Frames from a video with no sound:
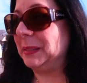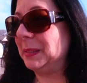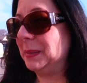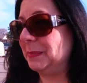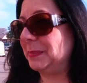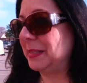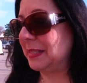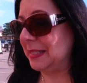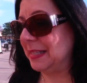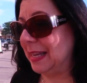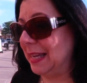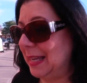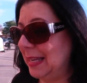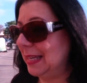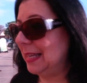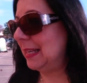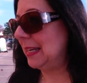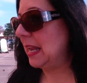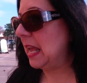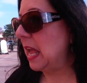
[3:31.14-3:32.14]
You know what
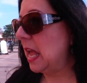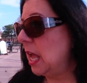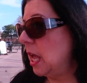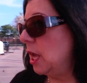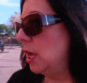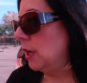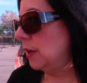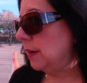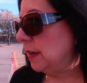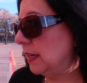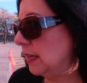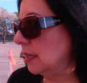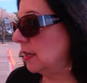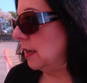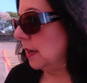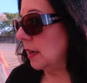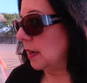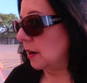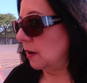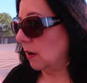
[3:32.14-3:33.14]
I'm saying? You need
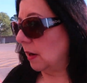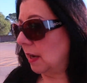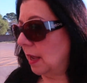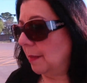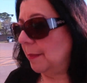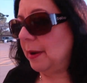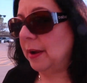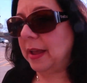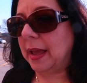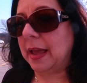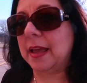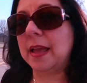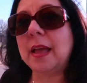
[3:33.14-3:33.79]
to hook a girl up. Okay.